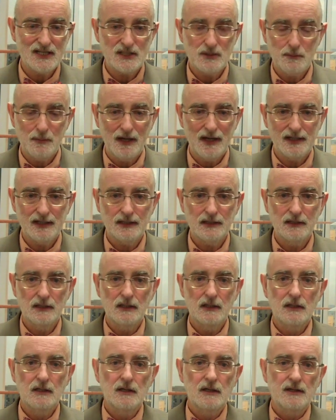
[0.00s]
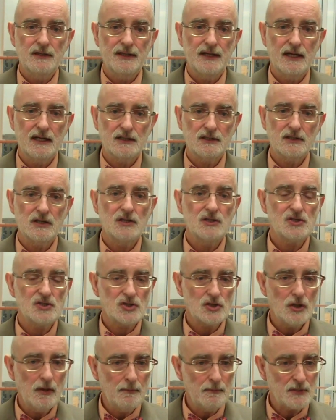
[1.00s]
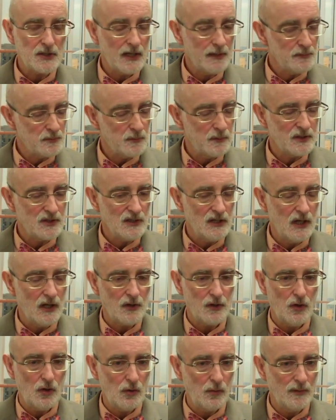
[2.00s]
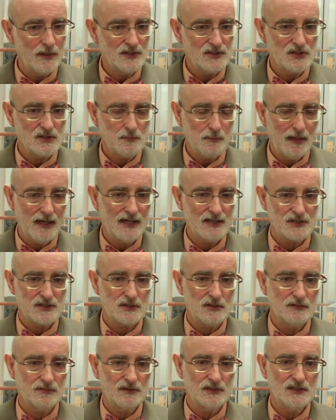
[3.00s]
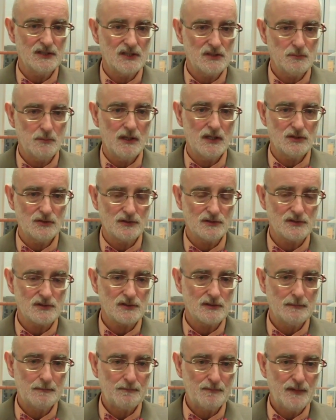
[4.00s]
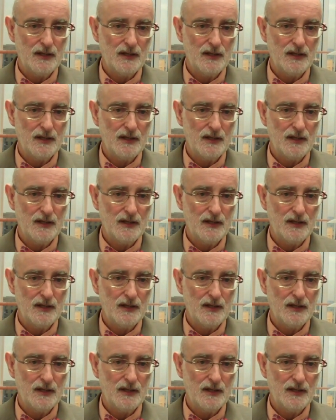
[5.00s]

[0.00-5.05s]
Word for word: antibody that sometimes, but not always, is positive in these patients.